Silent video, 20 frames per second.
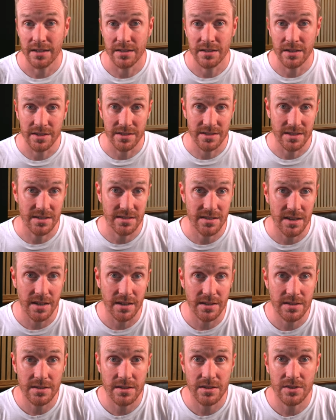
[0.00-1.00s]
in
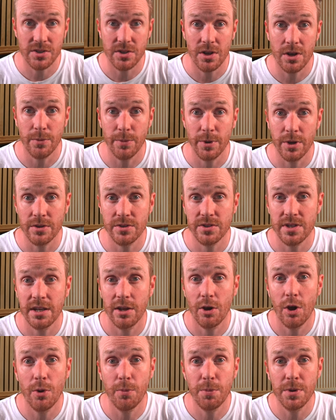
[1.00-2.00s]
96, Starbucks
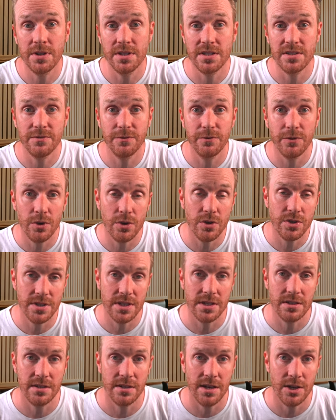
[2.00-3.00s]
opened its first
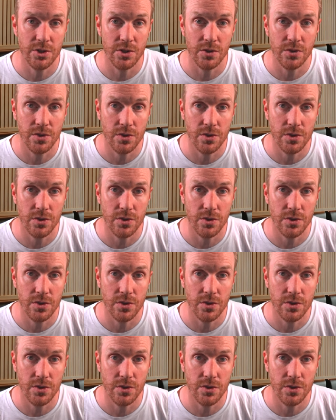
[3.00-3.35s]
international